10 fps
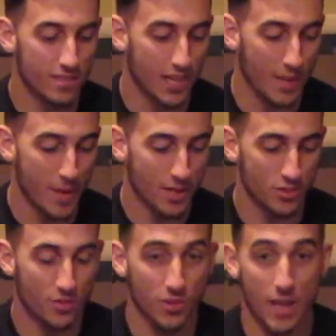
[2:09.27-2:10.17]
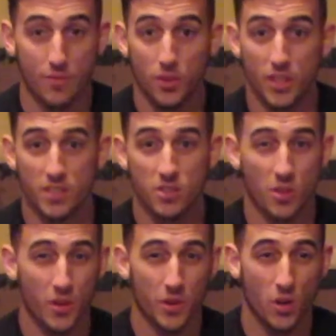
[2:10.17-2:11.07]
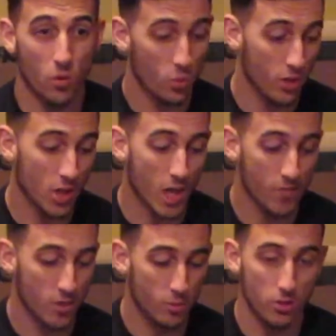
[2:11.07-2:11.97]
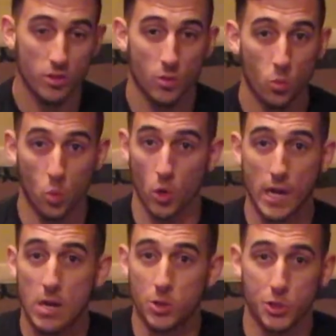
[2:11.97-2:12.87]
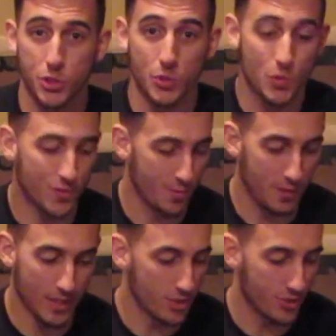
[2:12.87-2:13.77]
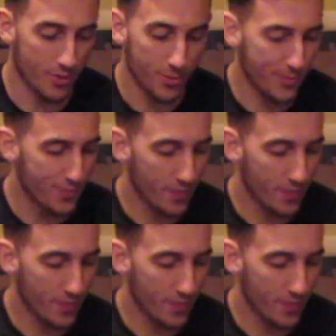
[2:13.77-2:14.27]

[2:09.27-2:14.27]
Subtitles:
I'm actually flat footed, so they're a really comfortable workout shoe for me in general.